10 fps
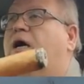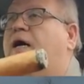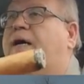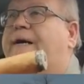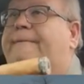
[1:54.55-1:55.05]

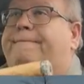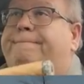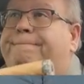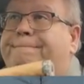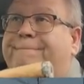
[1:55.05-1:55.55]

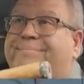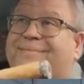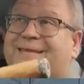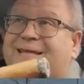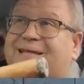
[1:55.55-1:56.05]

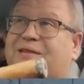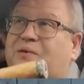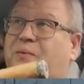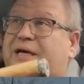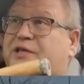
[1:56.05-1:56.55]
The
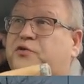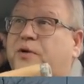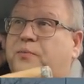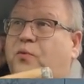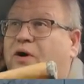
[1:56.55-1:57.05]
way the
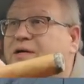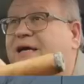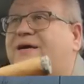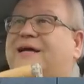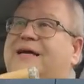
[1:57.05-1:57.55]
trip worked
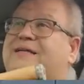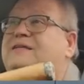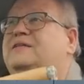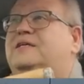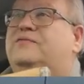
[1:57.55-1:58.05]
out, I had
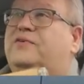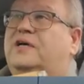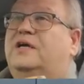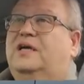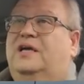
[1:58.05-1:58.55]
to leave
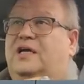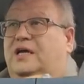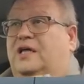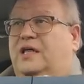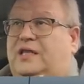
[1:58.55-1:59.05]

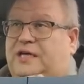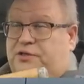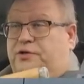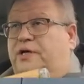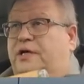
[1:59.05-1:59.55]

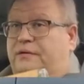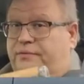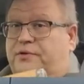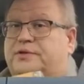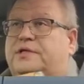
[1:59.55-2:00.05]
yesterday,
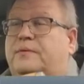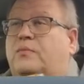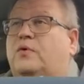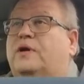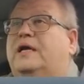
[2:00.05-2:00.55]
Thursday
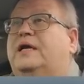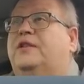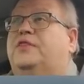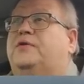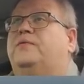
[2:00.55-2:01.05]
morning
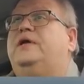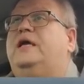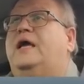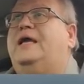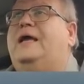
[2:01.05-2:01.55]
at
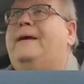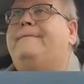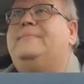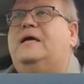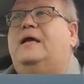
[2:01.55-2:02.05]
3 a.m.